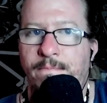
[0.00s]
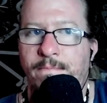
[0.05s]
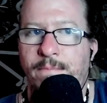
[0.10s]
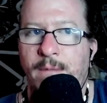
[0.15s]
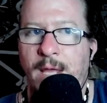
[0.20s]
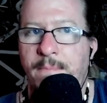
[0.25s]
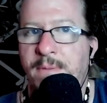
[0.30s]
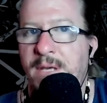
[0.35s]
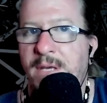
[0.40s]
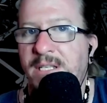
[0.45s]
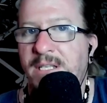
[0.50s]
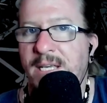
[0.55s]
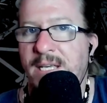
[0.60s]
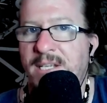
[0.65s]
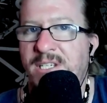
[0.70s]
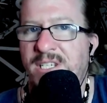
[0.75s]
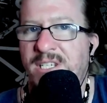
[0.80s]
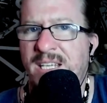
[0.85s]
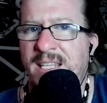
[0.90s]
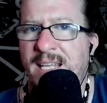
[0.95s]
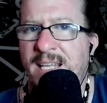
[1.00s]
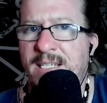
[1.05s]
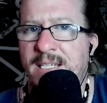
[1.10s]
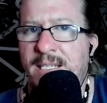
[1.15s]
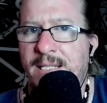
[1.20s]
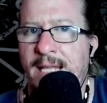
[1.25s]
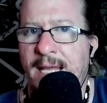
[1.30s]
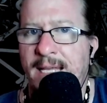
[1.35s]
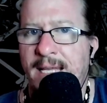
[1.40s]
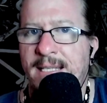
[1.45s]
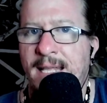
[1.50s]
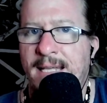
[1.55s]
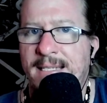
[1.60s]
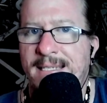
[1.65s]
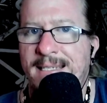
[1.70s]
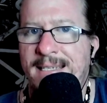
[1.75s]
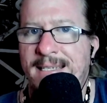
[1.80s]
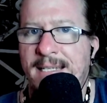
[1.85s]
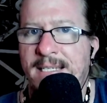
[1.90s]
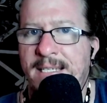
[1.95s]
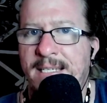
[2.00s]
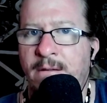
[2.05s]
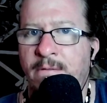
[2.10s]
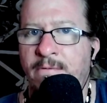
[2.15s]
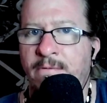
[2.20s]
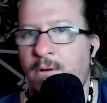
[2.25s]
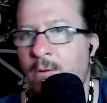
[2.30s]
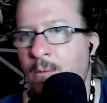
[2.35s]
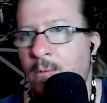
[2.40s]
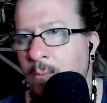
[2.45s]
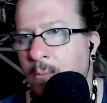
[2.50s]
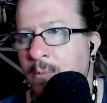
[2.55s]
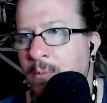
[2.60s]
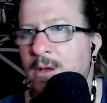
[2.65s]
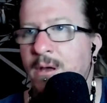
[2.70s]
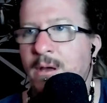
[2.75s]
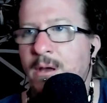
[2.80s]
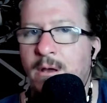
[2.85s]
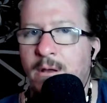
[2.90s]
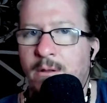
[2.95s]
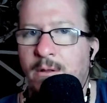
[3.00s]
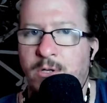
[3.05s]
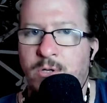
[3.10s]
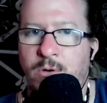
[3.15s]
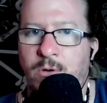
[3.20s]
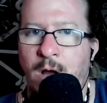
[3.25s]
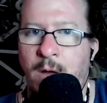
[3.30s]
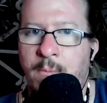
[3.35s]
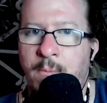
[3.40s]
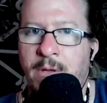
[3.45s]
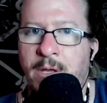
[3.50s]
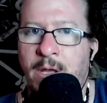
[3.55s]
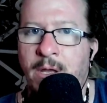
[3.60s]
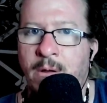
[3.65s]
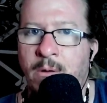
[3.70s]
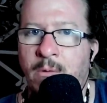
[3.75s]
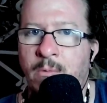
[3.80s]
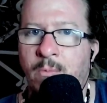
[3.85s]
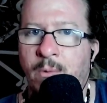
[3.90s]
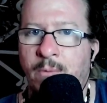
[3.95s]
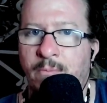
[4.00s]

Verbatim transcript: That P T S D that's that that sets in from the trauma, you know,